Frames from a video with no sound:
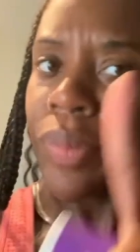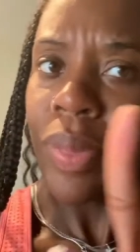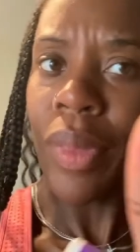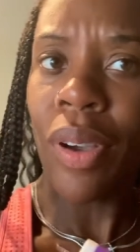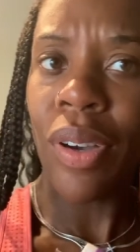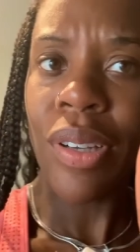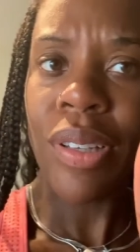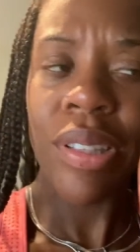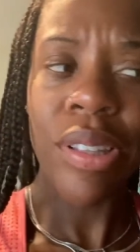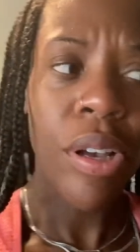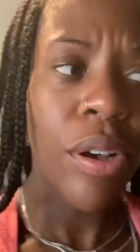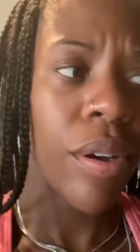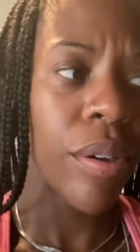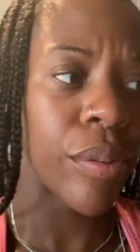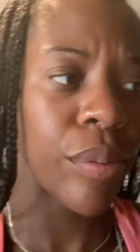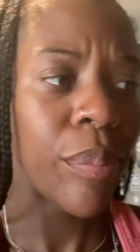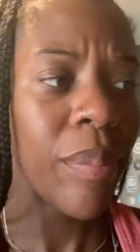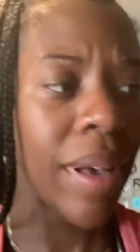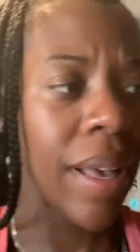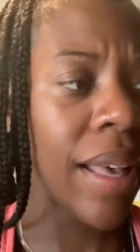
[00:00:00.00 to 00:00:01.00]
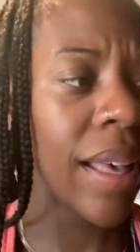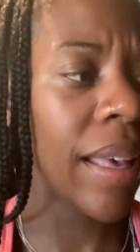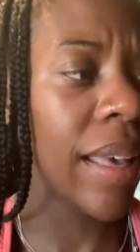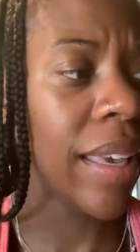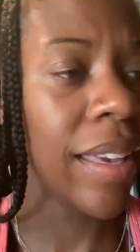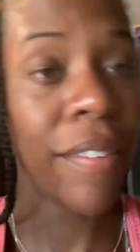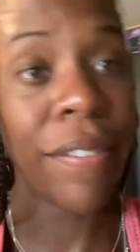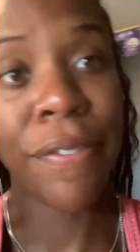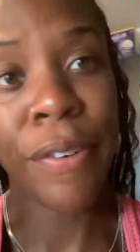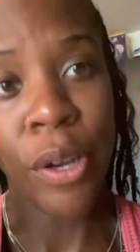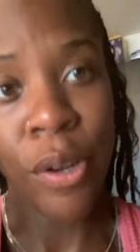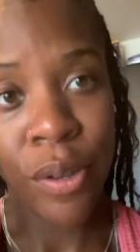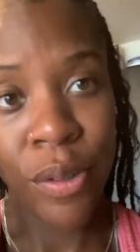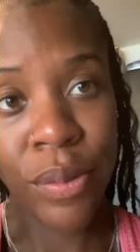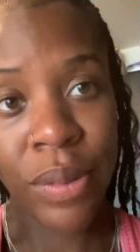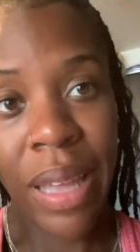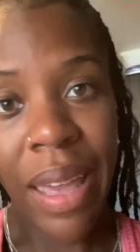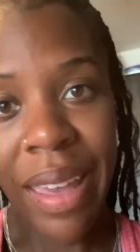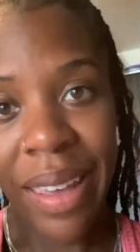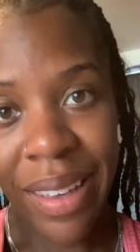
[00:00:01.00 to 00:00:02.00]
also, my
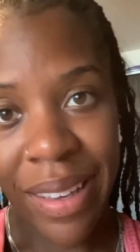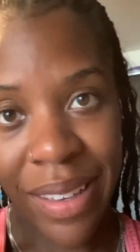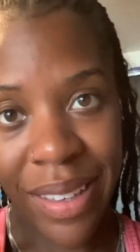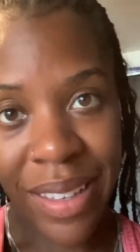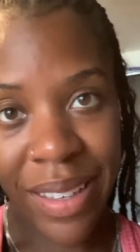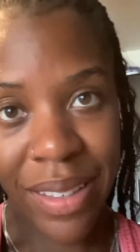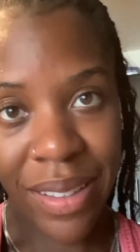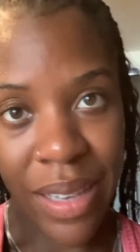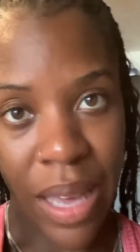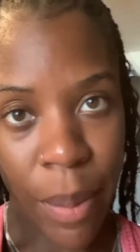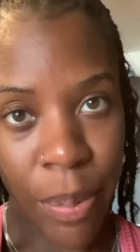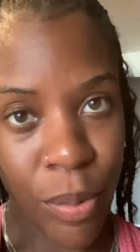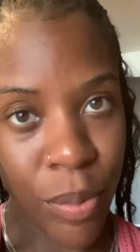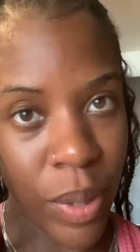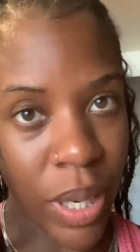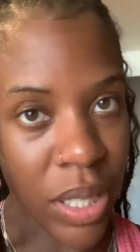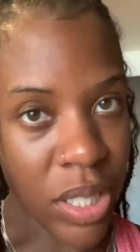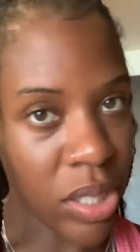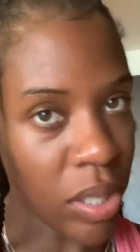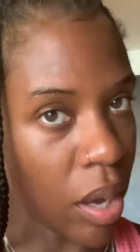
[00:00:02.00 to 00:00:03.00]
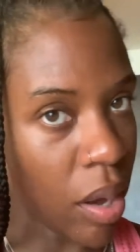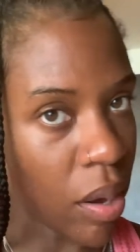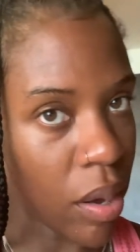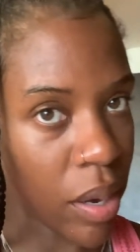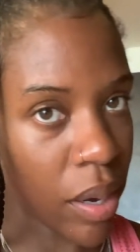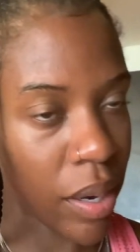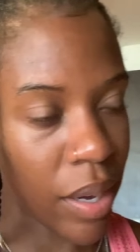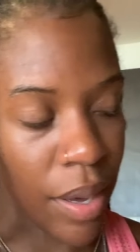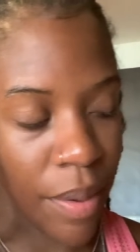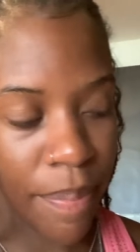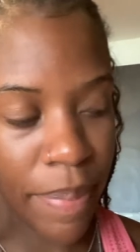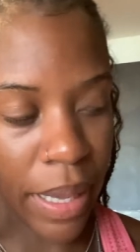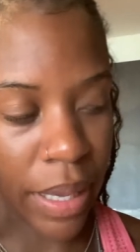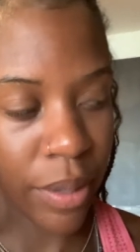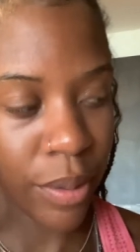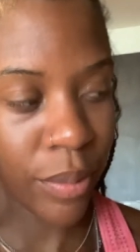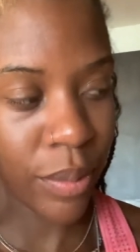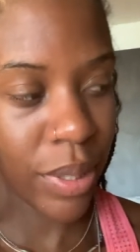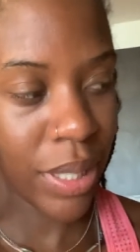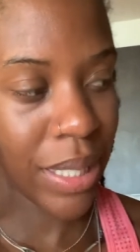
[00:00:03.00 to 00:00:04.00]
phone and Apple Watch are
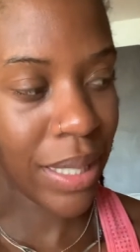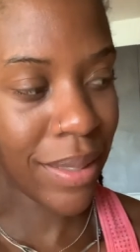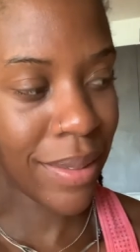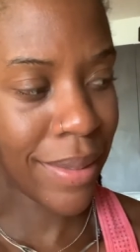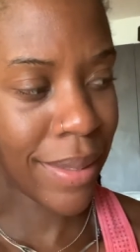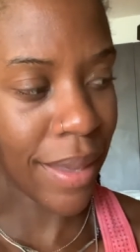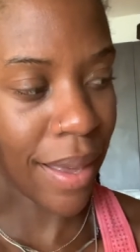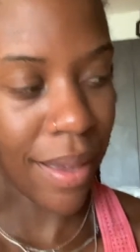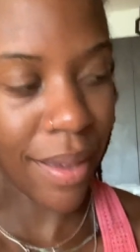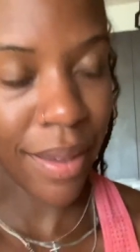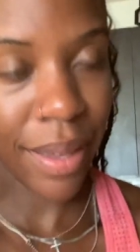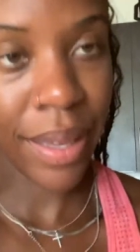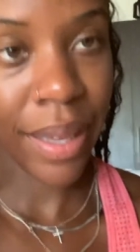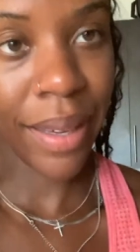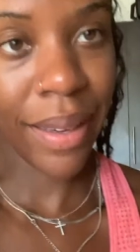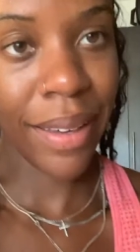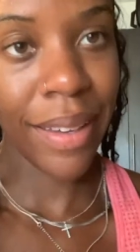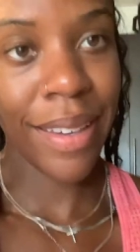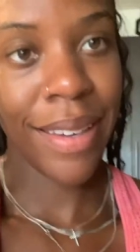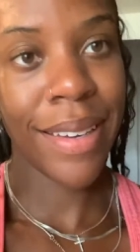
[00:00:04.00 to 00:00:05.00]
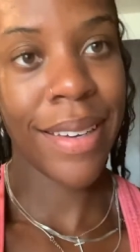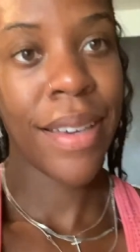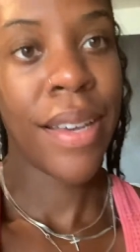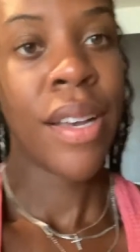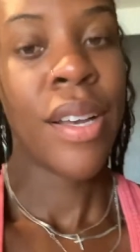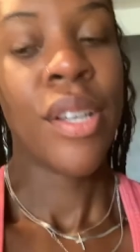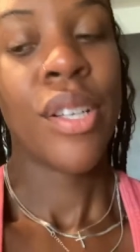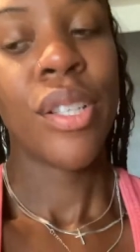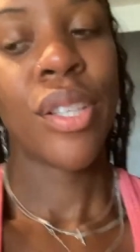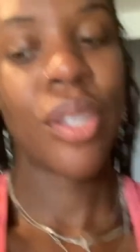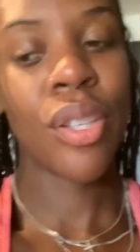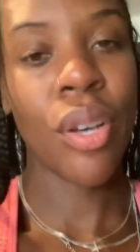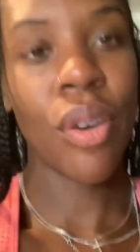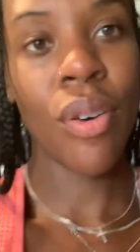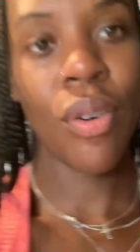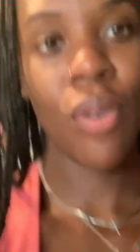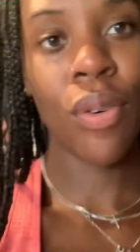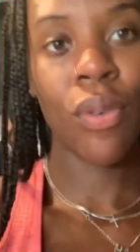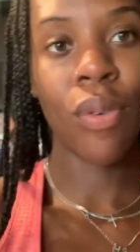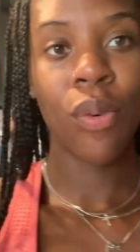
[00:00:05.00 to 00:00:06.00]
about to die.
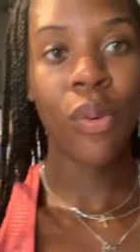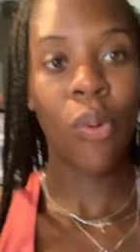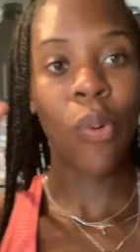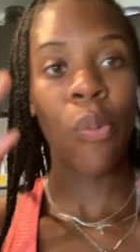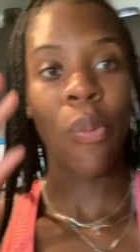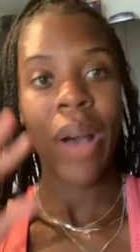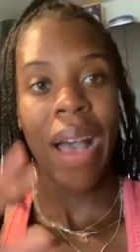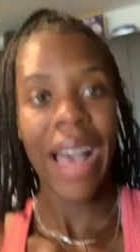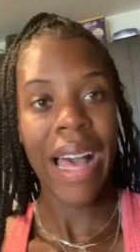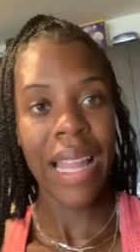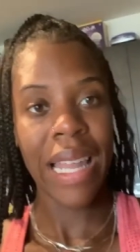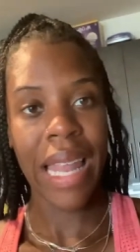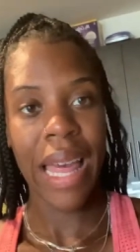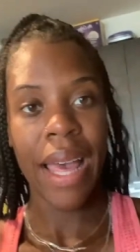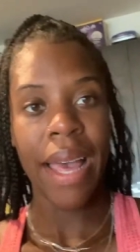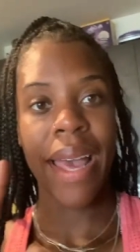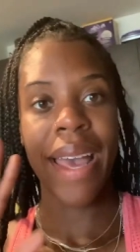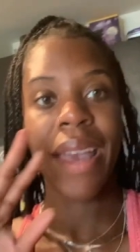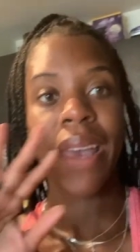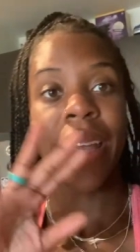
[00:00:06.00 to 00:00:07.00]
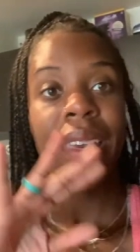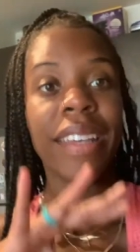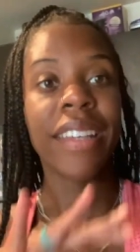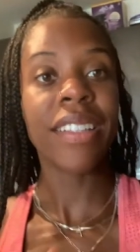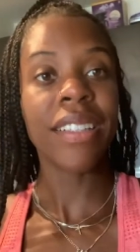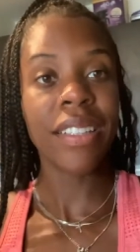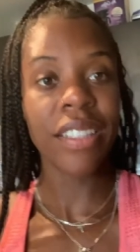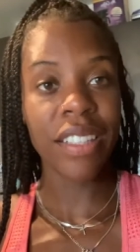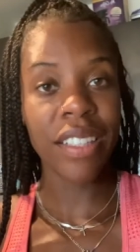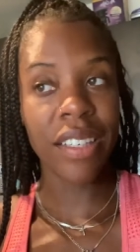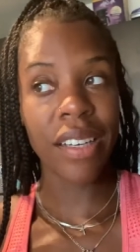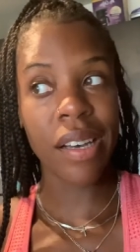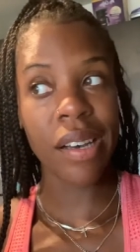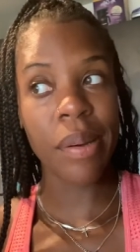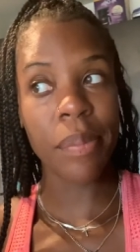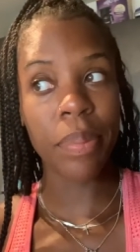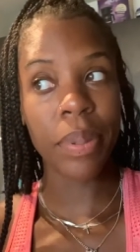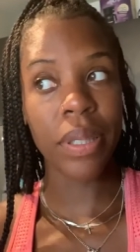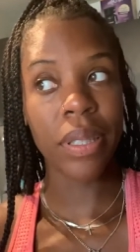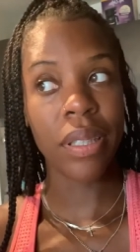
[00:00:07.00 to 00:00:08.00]
So while I cook
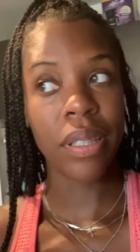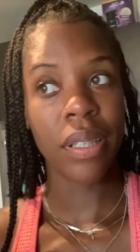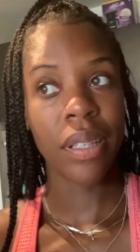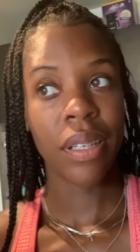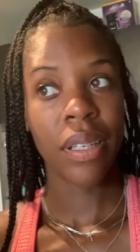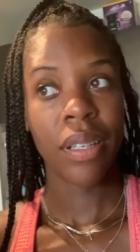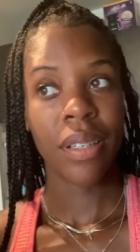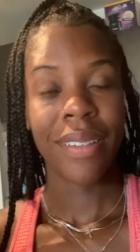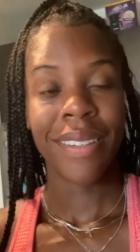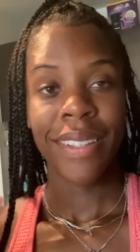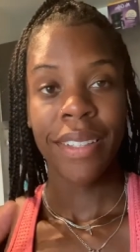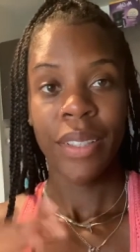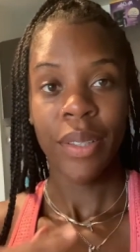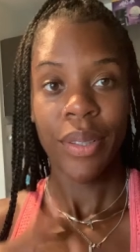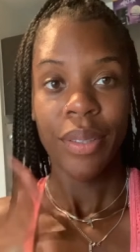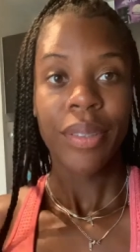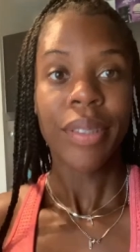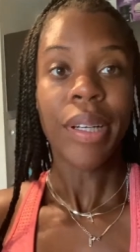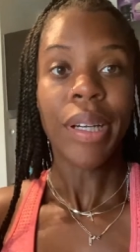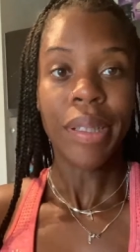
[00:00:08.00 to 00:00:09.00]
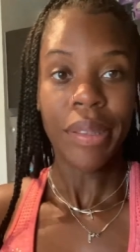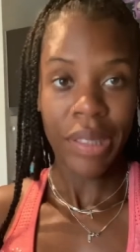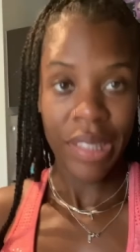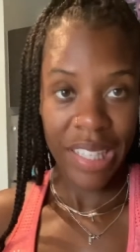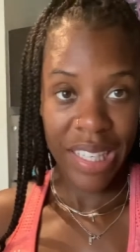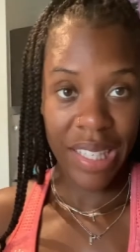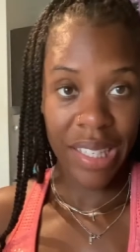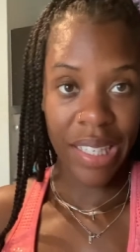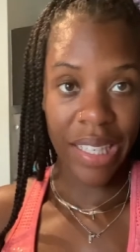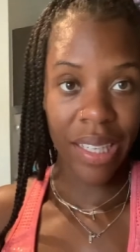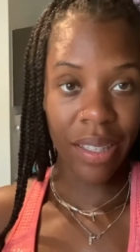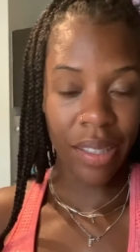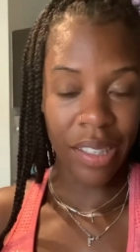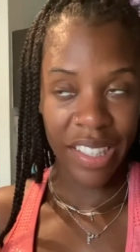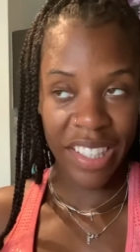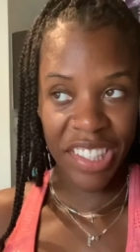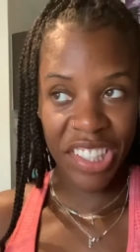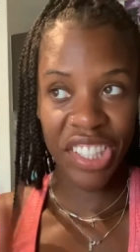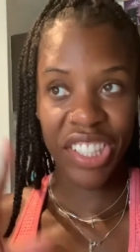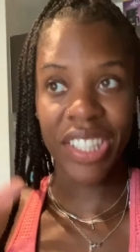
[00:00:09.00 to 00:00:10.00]
up this late
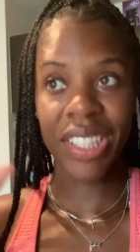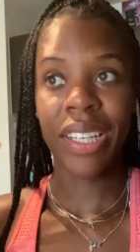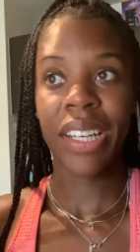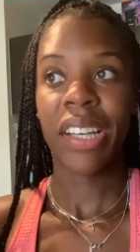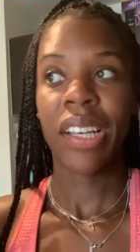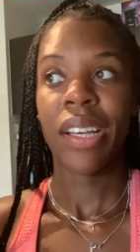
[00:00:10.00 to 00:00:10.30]
lunch,